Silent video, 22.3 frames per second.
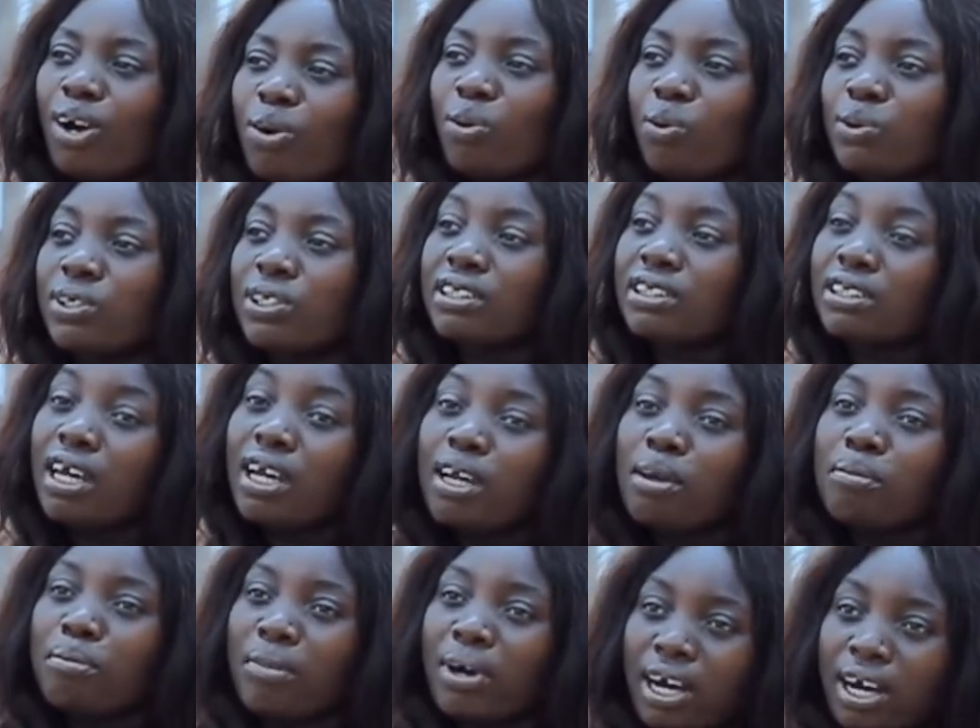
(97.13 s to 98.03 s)
Oh, is that
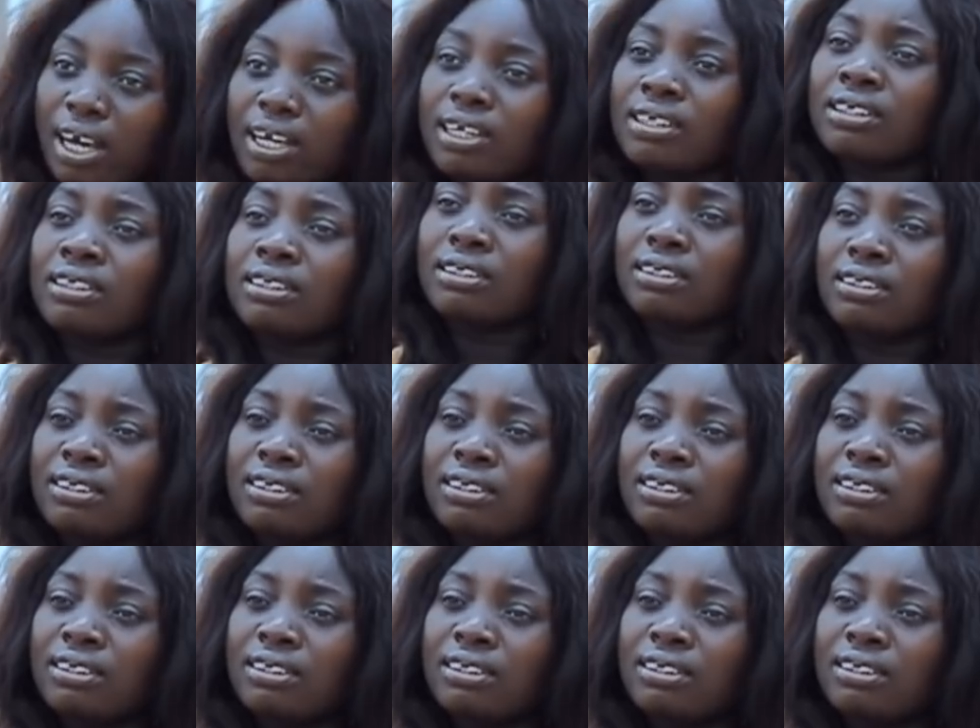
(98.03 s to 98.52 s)
your mother?